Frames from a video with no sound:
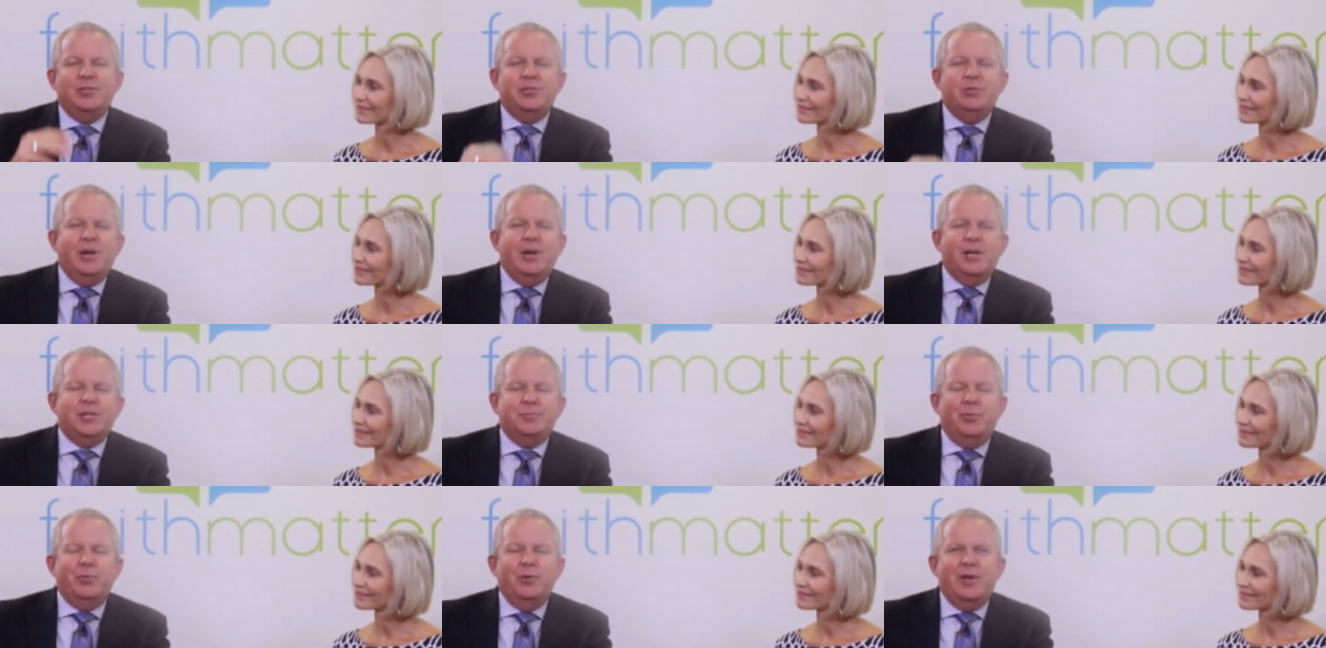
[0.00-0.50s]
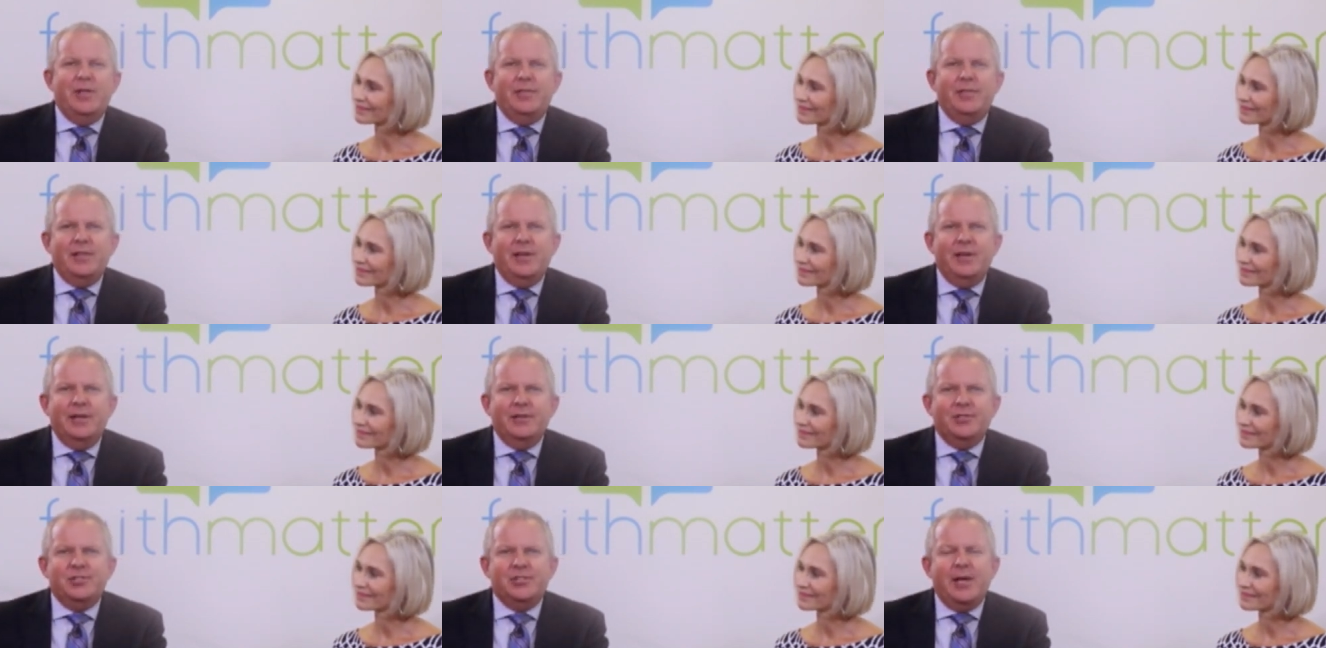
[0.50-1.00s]
Speaker 1: us, put in
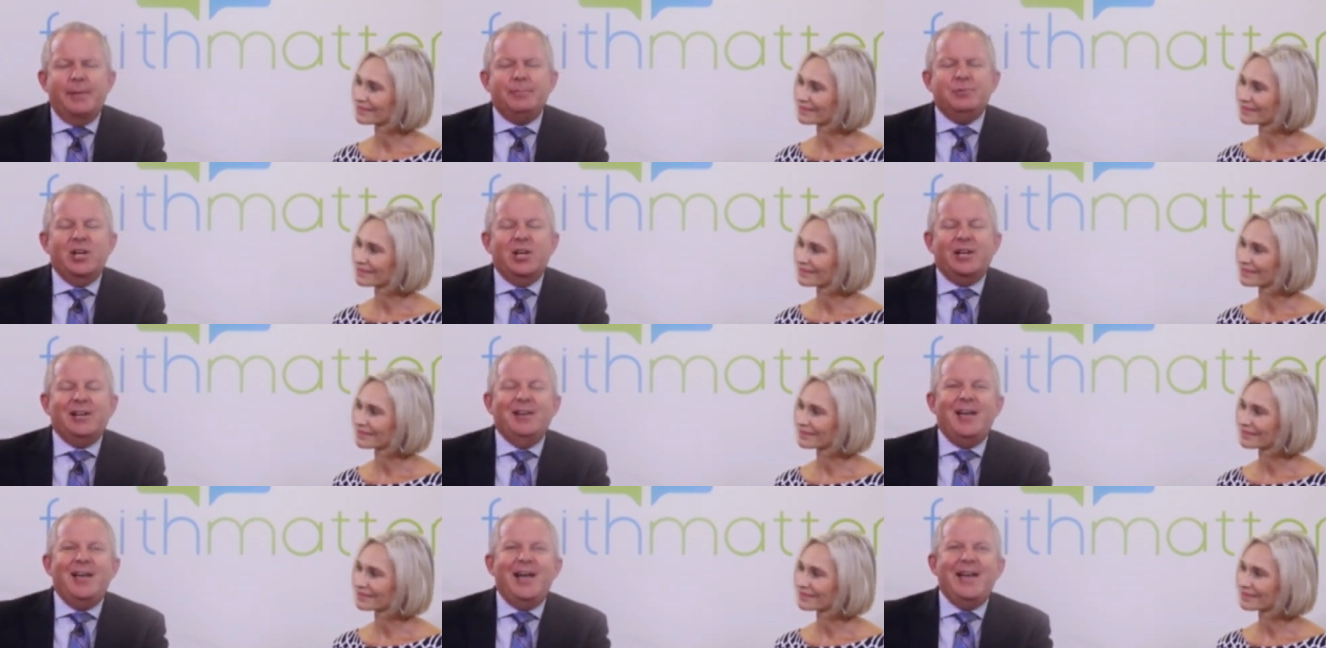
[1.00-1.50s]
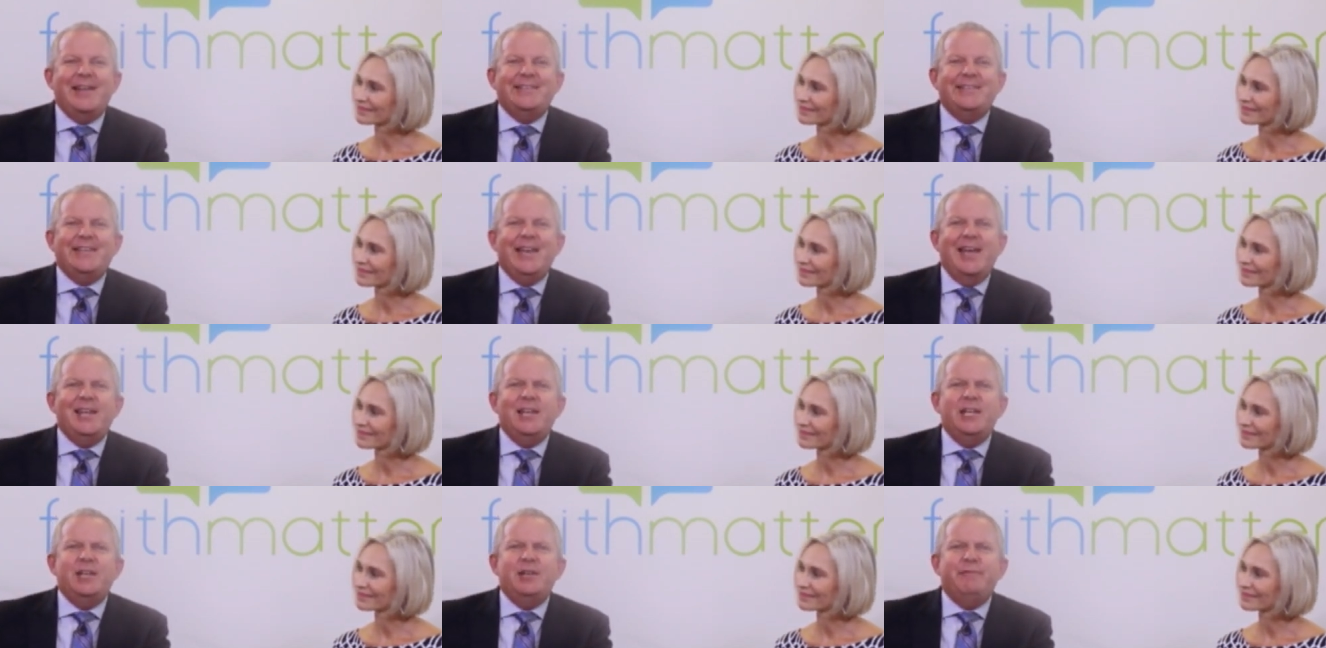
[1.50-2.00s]
the subject line
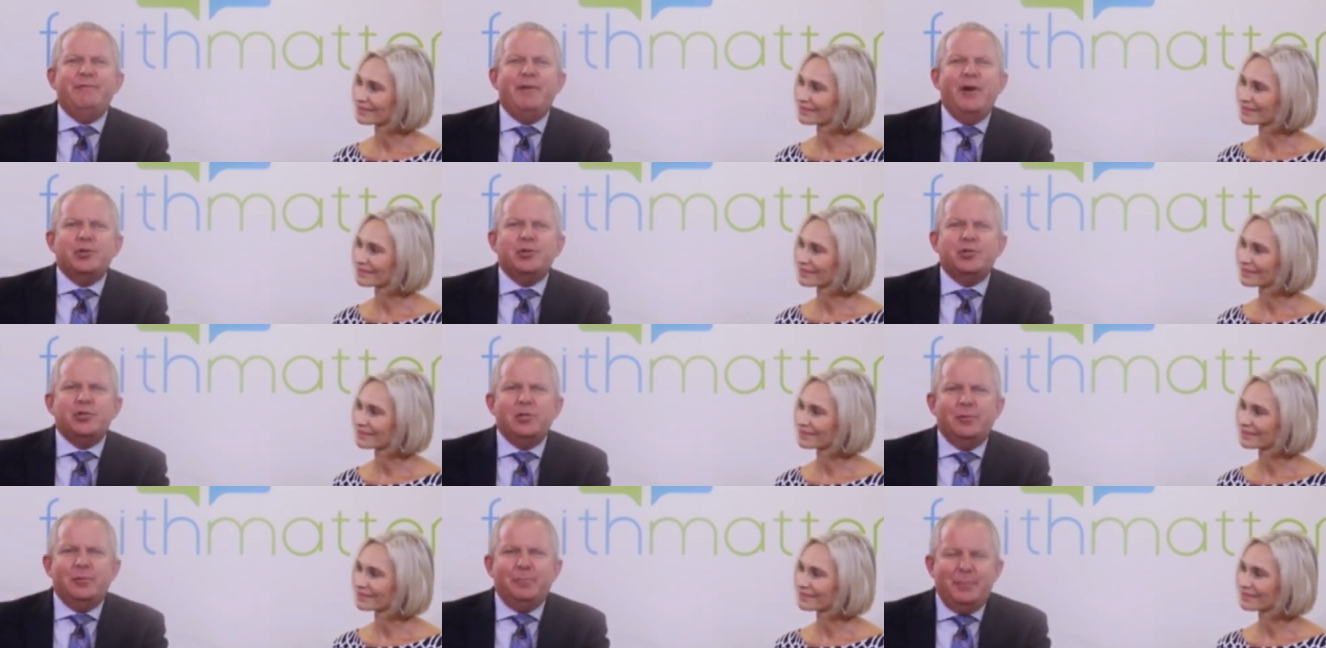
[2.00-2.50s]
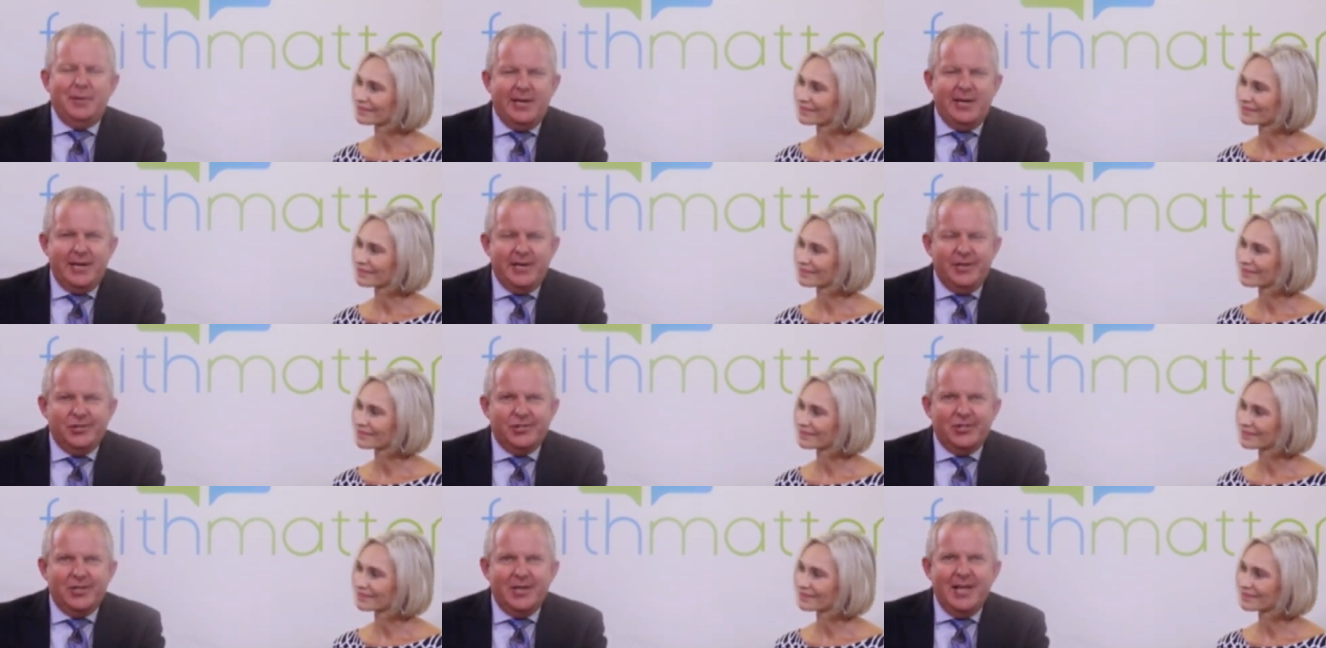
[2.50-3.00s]
daily devotional,
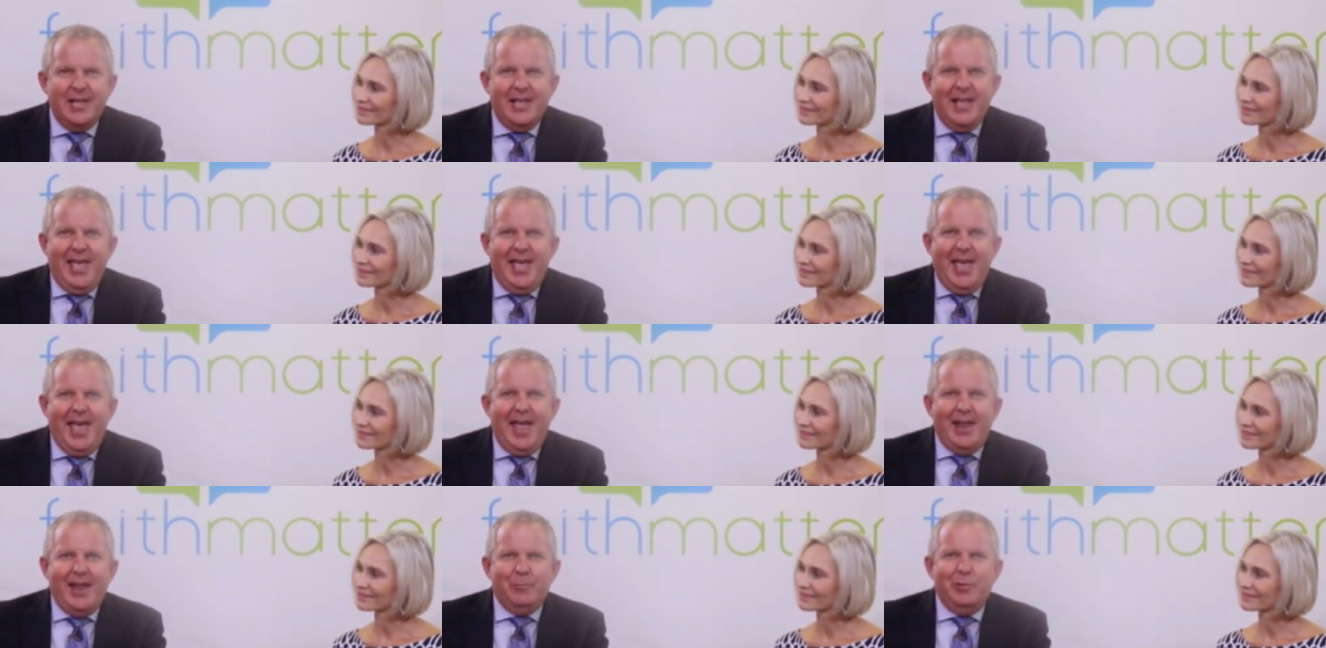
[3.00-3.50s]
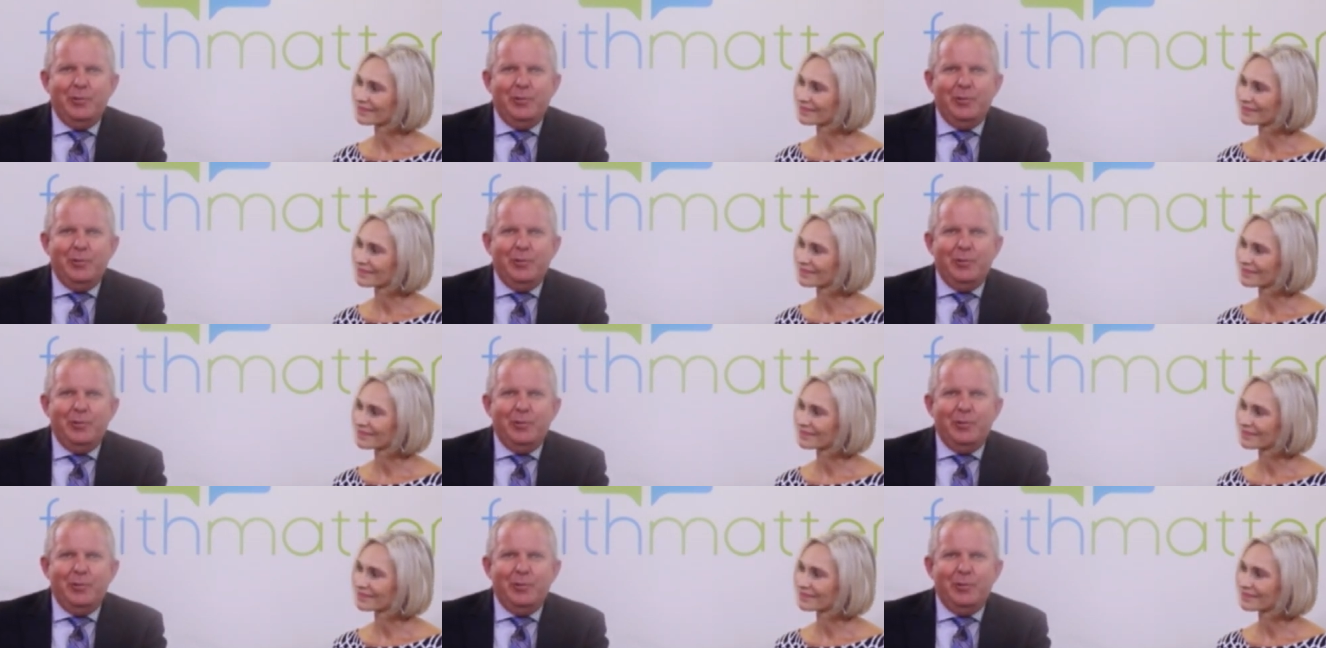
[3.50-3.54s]
please, and we'll